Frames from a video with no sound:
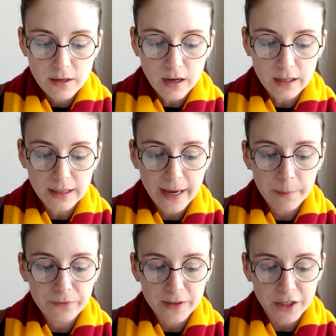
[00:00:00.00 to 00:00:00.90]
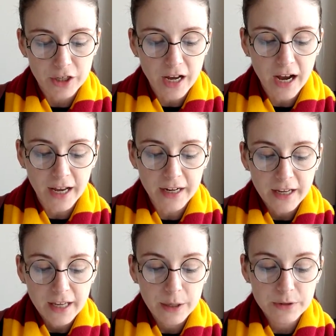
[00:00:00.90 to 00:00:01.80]
A lamp flickered on.
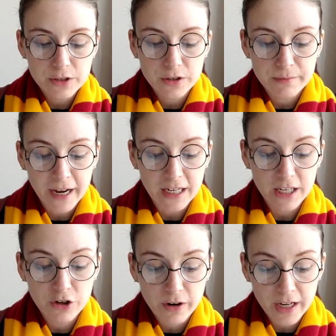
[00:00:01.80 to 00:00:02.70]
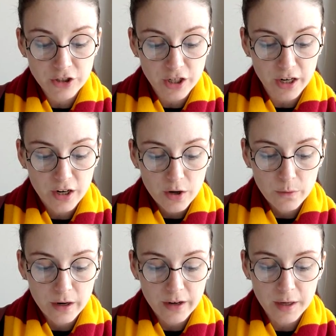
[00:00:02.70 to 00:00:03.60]
It was Hermione Granger,
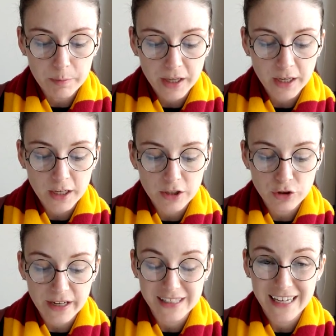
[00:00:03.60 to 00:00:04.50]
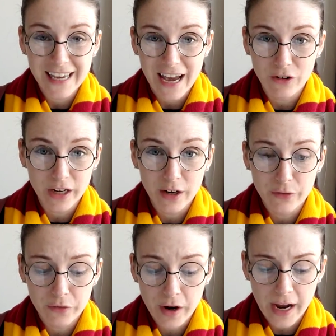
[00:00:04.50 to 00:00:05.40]
wearing a pink dressing gown and a
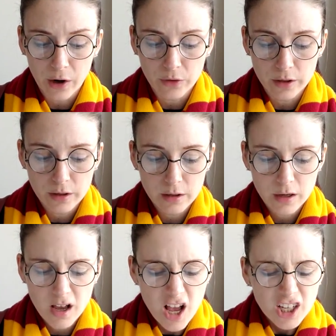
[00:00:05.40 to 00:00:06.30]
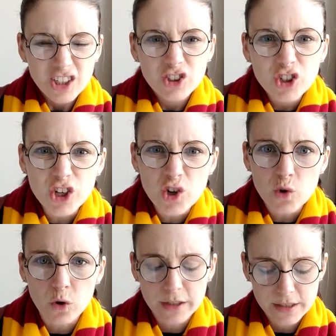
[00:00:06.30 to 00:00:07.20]
frown.
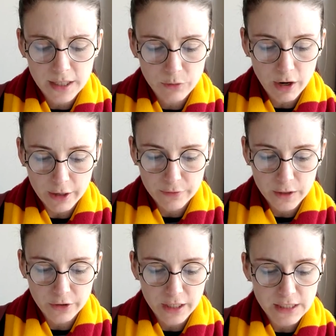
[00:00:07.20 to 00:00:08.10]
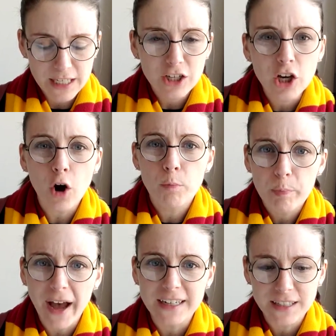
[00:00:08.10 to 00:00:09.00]
"You!" said Ron furiously. "Go
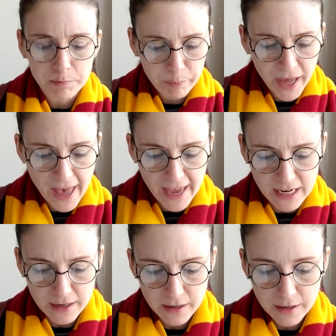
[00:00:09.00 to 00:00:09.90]
back to bed!"